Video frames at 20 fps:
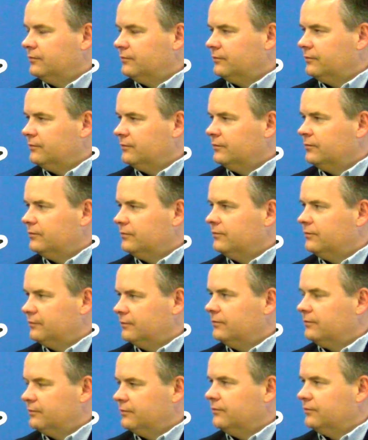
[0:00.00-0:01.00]

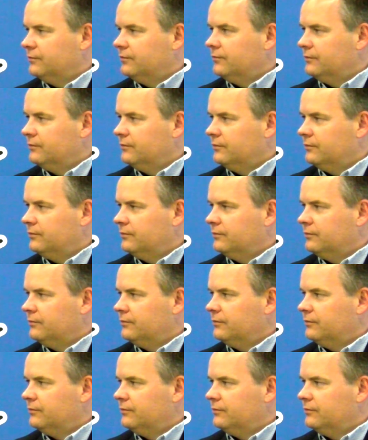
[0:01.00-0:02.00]

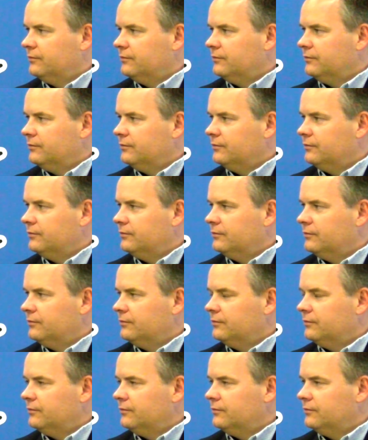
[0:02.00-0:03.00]

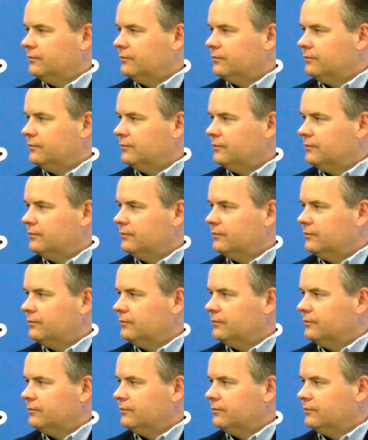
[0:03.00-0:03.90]
(silent)